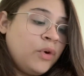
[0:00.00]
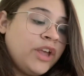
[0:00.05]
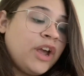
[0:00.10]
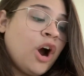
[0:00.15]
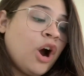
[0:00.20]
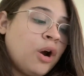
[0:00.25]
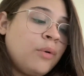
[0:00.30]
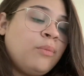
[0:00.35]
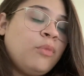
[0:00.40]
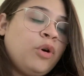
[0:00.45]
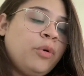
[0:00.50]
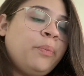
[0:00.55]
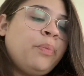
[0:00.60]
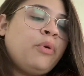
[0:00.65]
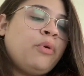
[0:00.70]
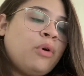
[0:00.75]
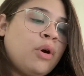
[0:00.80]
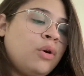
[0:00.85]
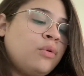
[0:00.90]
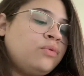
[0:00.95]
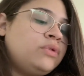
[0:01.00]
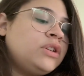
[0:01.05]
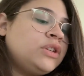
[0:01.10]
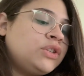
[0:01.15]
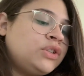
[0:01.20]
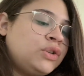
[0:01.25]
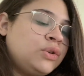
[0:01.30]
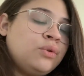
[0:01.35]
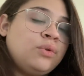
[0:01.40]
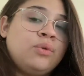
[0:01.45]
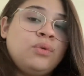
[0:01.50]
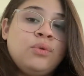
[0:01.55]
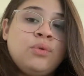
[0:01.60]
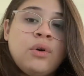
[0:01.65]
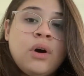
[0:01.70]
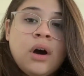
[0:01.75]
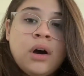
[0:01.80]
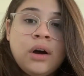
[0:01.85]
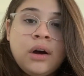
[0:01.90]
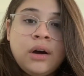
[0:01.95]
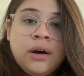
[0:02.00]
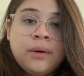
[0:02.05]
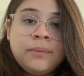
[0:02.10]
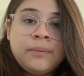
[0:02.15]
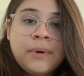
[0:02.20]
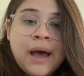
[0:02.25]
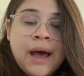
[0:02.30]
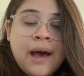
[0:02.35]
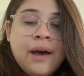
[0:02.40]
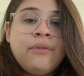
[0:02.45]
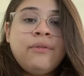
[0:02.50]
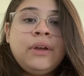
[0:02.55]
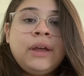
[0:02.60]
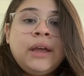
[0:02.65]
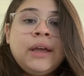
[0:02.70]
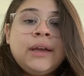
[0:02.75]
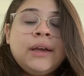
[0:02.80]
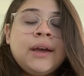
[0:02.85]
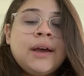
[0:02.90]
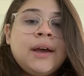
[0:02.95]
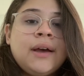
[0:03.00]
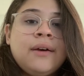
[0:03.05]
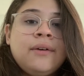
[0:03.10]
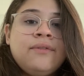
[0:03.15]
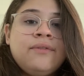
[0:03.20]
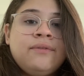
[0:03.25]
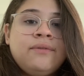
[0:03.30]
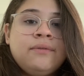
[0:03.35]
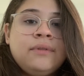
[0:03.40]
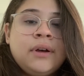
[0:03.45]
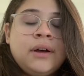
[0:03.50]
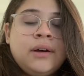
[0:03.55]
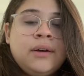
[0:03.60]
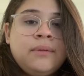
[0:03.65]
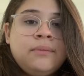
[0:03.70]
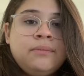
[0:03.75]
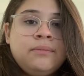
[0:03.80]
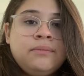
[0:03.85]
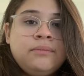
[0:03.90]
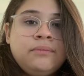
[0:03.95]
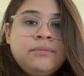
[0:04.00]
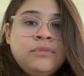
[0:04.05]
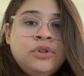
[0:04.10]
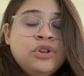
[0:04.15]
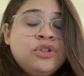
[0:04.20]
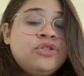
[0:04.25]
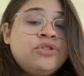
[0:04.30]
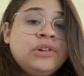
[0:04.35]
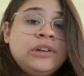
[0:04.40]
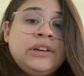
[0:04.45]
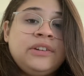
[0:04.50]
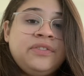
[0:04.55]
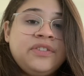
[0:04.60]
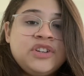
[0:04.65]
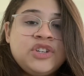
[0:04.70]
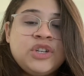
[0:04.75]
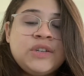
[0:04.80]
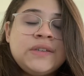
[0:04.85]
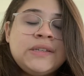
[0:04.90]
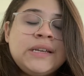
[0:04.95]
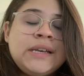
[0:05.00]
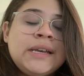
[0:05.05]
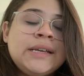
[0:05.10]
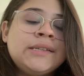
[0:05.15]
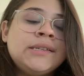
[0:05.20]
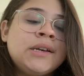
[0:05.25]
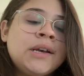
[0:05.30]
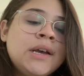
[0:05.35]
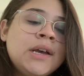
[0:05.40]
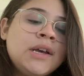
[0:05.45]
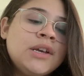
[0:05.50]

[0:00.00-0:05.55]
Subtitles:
are more prone to having nutrient deficiencies.